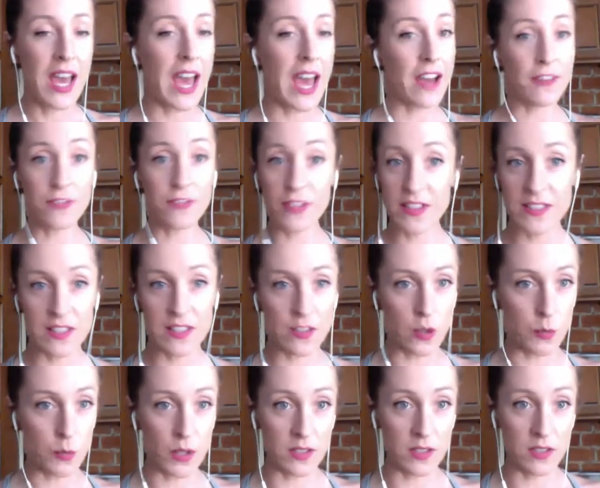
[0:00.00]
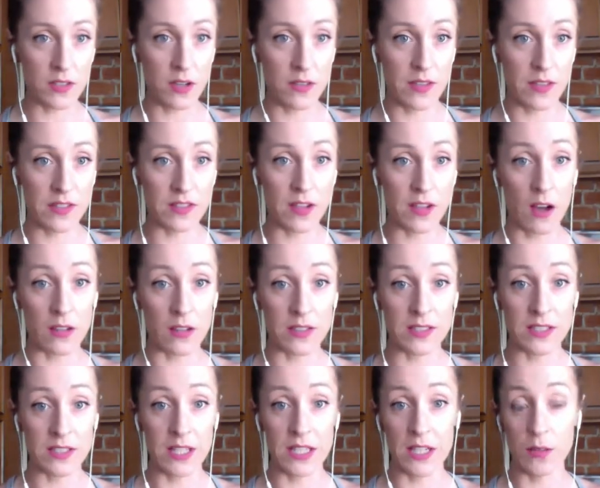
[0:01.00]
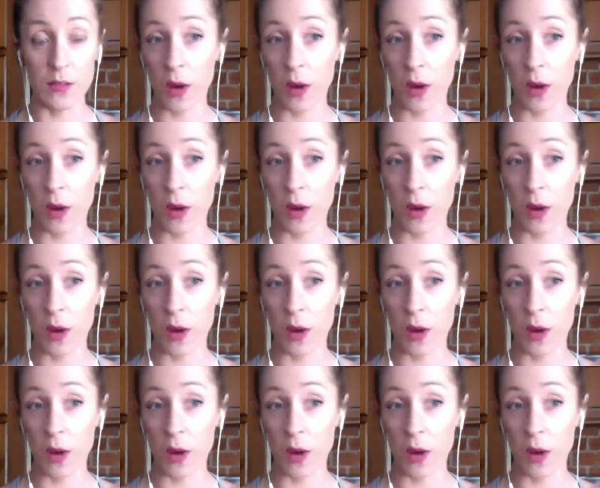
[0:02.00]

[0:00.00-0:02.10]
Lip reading: Every single person on this call is needed,